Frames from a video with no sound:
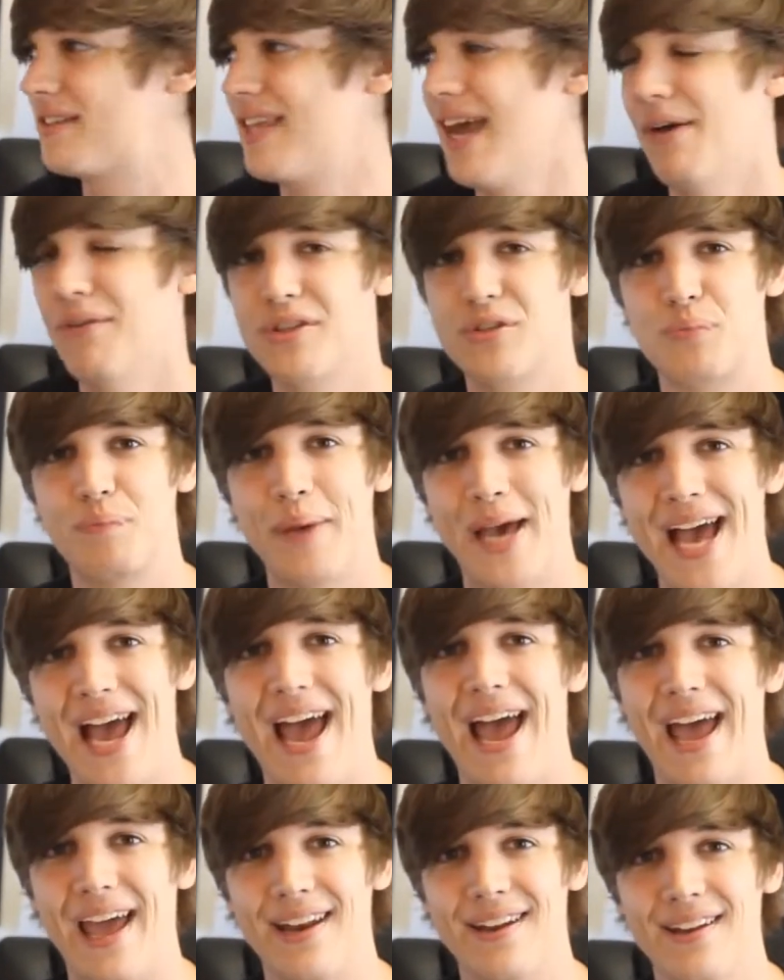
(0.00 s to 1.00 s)
That was
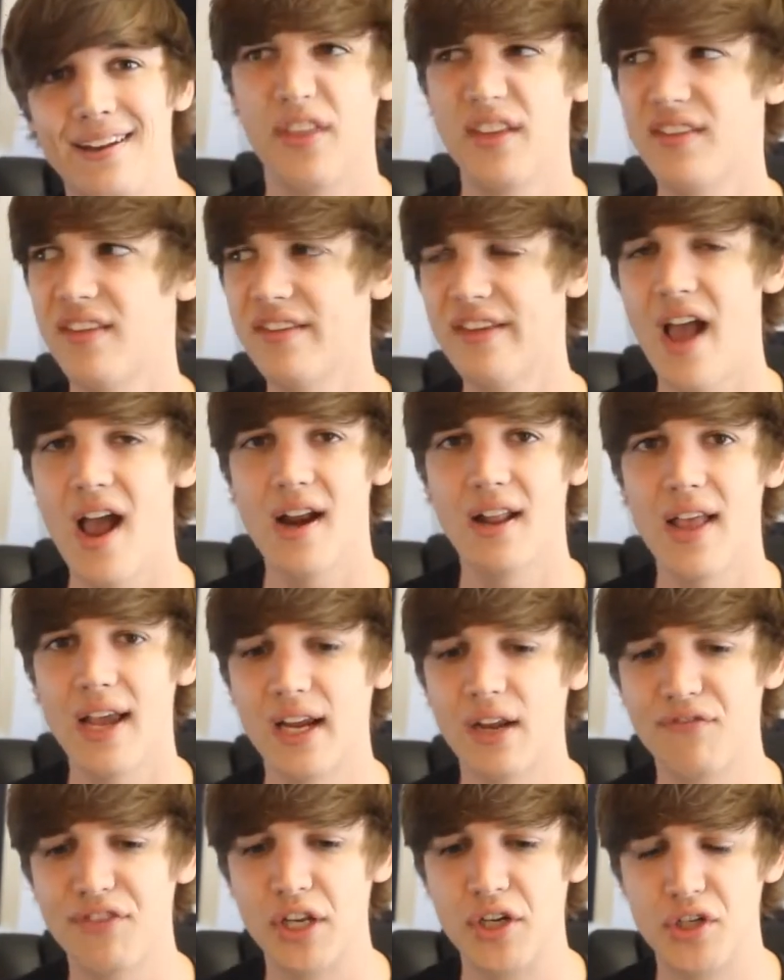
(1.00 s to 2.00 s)
bad. This is kind of
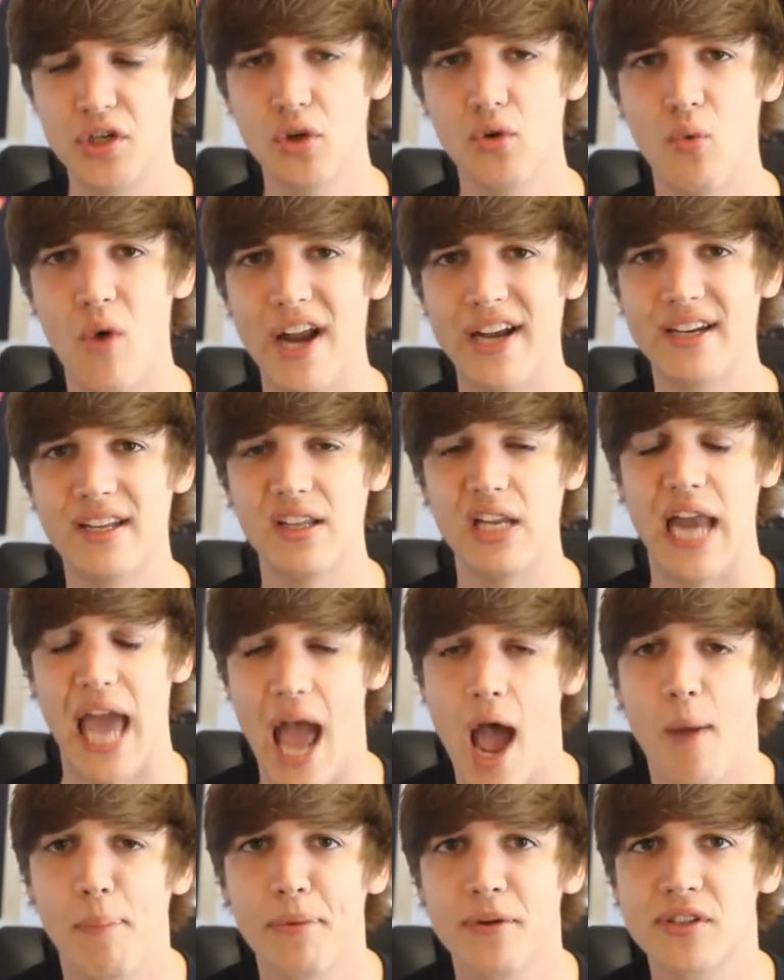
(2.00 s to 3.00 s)
like if the dude went into an
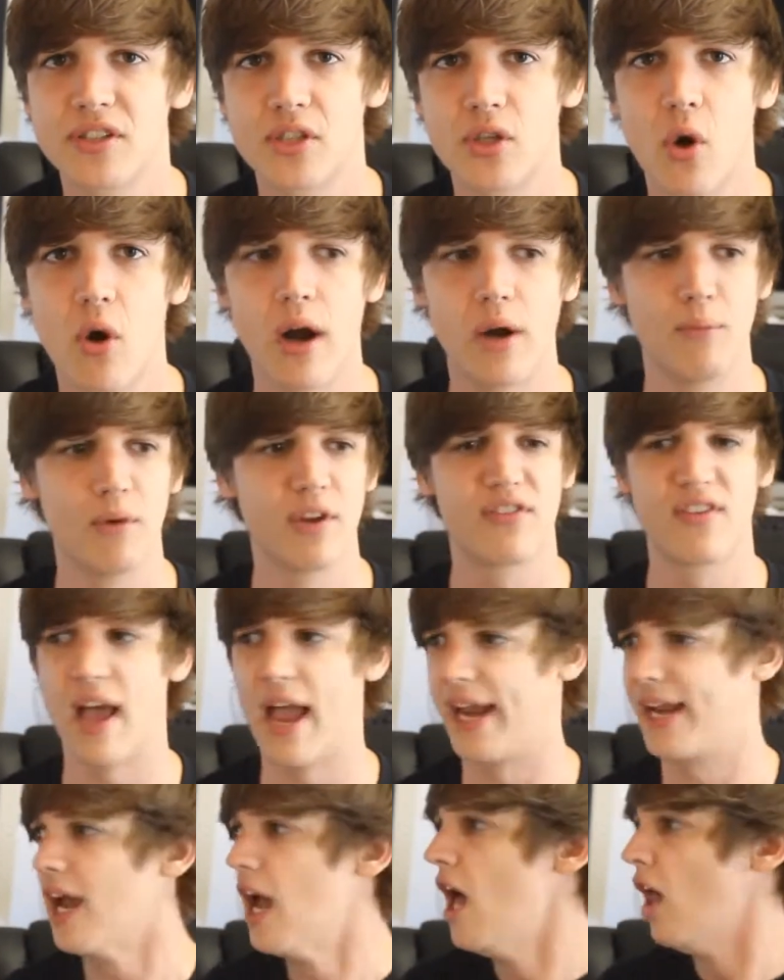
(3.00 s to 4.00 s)
Apple store and was
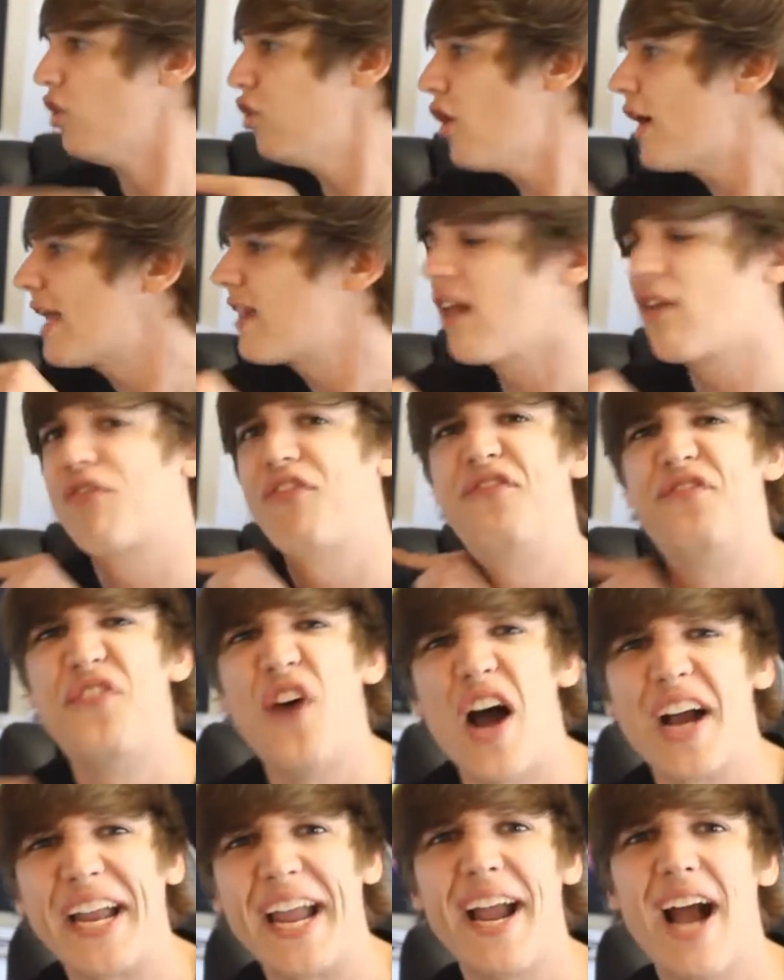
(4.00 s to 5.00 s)
like, look at this
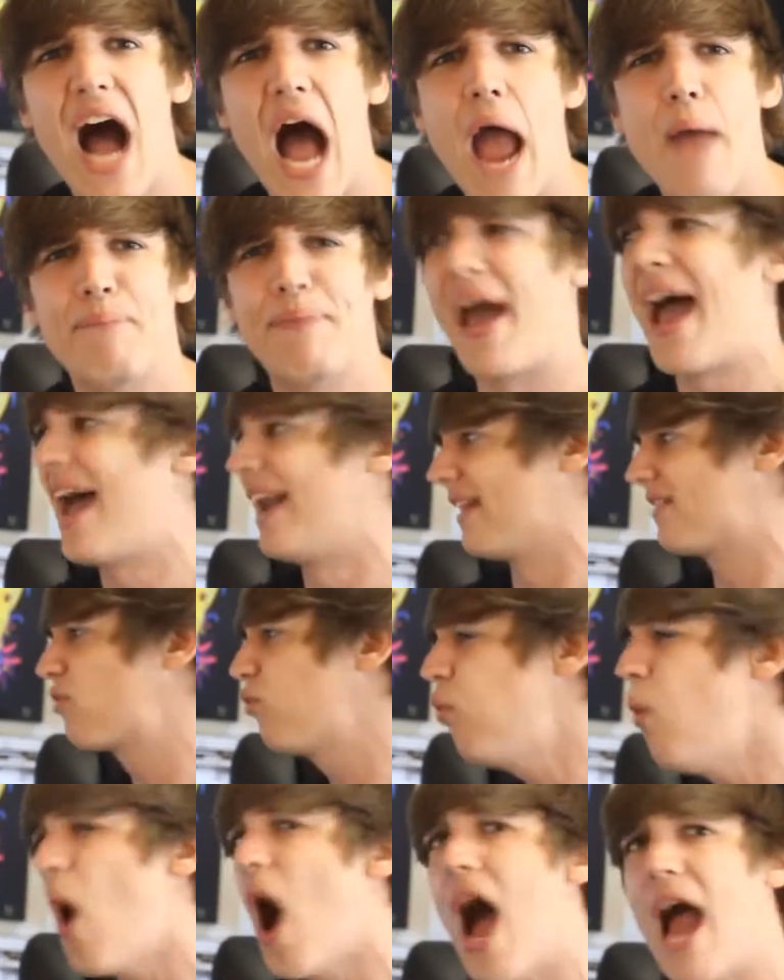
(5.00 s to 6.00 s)
fucking iPad, it's
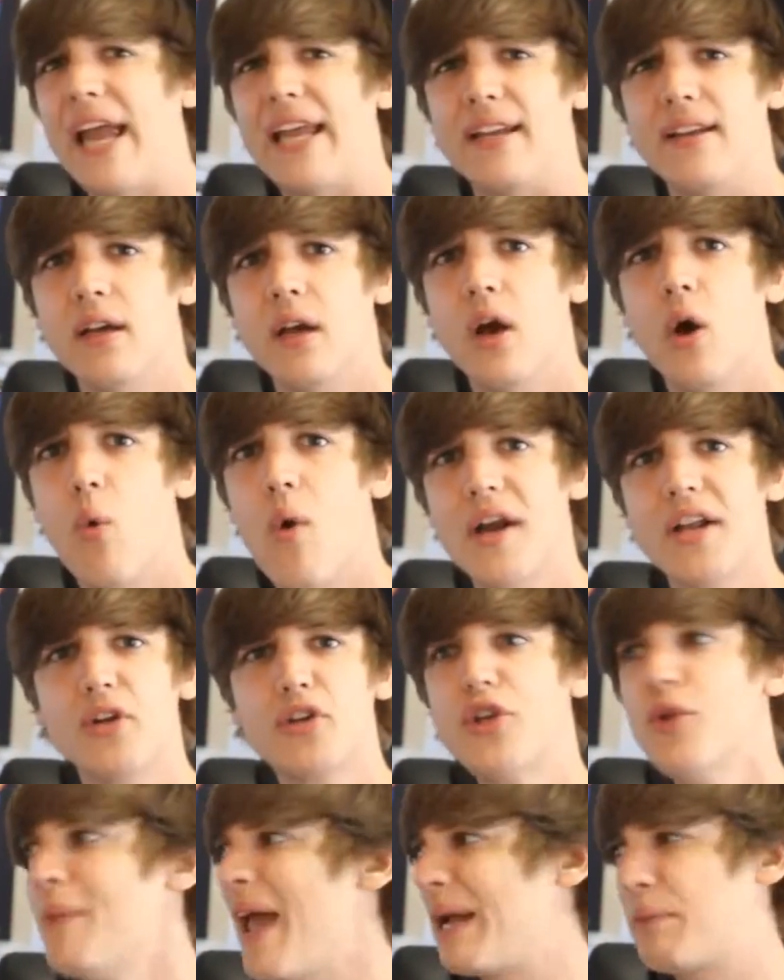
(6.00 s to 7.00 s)
white! Why
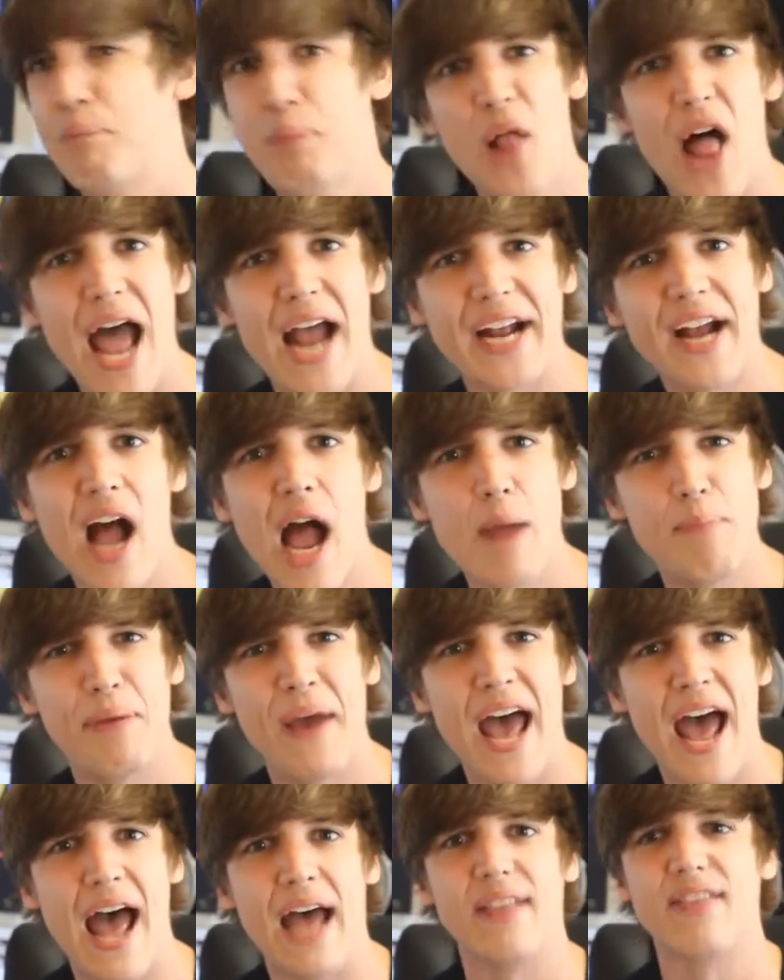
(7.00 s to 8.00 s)
don't you make black
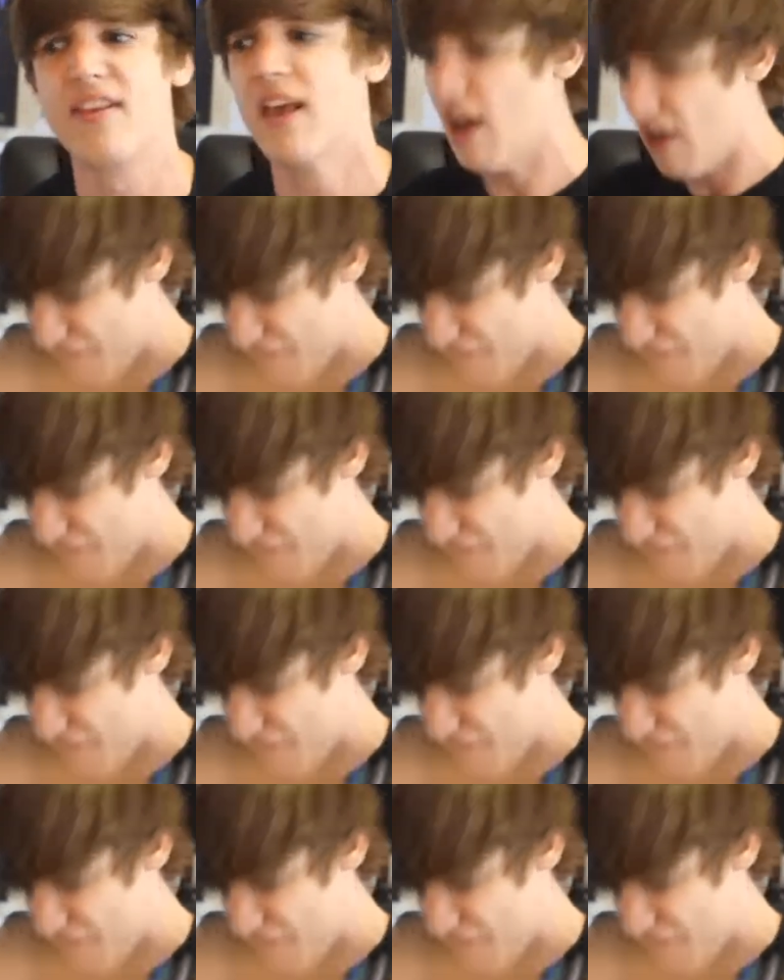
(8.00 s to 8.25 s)
iPads?